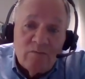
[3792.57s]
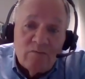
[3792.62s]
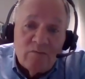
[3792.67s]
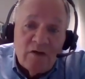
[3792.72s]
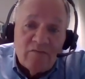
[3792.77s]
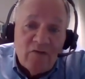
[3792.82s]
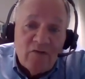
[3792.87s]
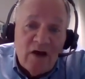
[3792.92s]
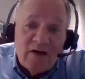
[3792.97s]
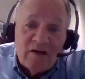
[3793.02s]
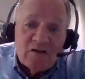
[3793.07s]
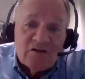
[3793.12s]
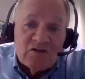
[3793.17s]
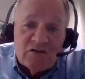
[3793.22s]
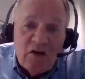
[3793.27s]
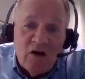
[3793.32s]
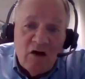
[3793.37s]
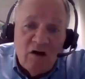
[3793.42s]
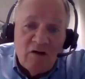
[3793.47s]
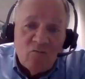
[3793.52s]
if I could
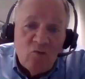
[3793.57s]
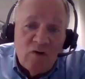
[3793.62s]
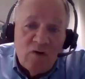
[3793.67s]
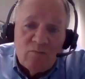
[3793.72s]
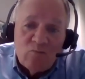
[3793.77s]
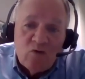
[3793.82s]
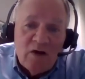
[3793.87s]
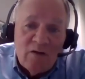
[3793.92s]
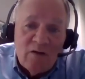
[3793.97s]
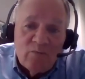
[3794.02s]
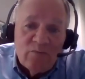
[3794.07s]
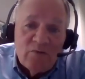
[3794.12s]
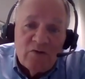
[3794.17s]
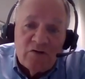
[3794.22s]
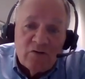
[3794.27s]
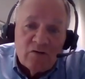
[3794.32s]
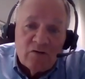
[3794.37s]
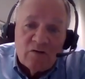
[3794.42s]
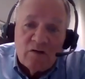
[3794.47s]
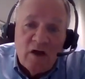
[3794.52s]
solve one problem in
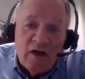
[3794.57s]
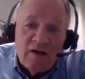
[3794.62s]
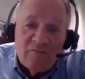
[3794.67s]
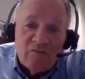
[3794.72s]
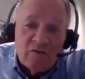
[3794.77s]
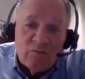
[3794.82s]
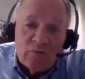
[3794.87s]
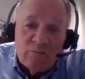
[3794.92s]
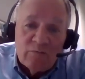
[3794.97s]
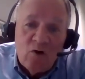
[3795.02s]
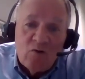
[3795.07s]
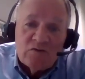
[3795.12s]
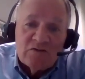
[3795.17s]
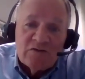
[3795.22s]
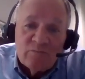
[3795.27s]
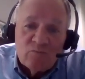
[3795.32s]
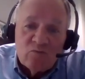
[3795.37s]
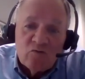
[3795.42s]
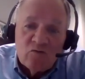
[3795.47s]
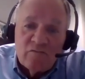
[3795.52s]
your life that would most
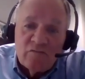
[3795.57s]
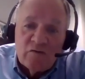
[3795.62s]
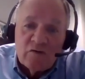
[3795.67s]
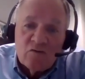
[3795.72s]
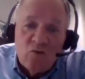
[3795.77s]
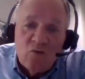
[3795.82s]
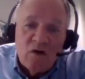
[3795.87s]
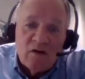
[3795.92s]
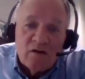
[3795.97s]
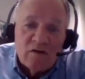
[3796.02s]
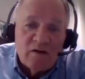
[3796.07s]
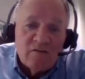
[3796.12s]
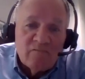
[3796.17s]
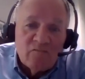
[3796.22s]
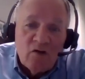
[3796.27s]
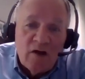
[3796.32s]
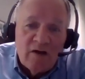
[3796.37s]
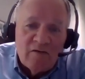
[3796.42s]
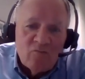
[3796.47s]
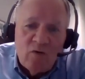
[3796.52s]
improve your quality of
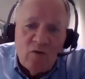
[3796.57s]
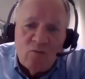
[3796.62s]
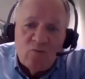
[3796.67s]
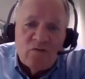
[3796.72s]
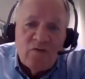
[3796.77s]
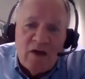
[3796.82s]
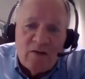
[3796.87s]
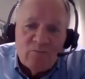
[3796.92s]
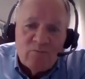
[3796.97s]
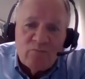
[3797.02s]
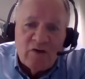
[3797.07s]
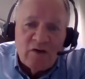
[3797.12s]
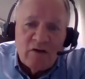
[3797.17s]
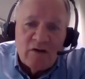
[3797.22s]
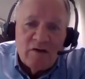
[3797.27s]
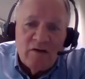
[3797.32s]
life, what would that be?